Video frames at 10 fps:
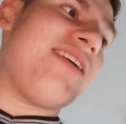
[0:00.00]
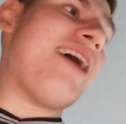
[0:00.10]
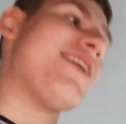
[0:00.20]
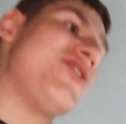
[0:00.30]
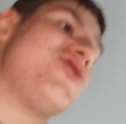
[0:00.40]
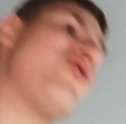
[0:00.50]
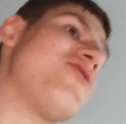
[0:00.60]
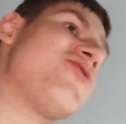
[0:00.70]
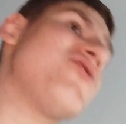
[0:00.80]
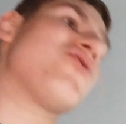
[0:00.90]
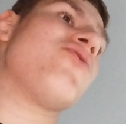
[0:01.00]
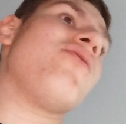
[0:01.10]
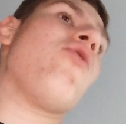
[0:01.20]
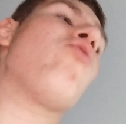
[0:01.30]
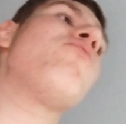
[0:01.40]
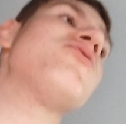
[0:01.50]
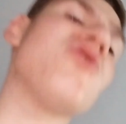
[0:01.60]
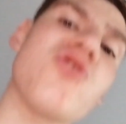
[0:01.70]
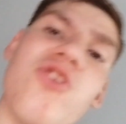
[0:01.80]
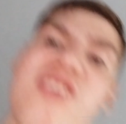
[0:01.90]
That is just almost
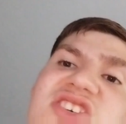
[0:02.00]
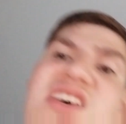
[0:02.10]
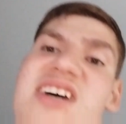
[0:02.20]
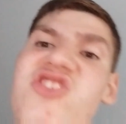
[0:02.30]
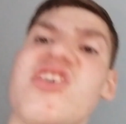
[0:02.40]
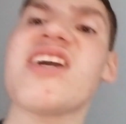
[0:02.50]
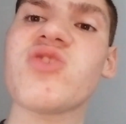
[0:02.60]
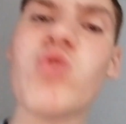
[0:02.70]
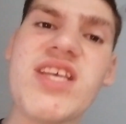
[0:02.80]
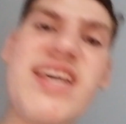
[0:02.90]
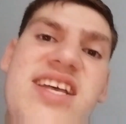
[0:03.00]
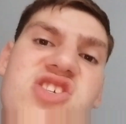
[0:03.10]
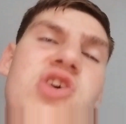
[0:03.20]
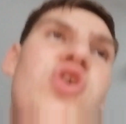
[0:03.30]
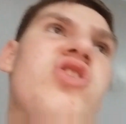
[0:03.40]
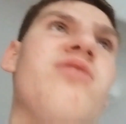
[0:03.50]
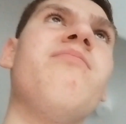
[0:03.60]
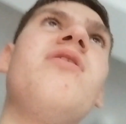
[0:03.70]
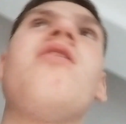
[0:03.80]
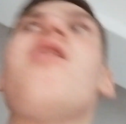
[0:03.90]
as good as that 6-1 against Tottenham.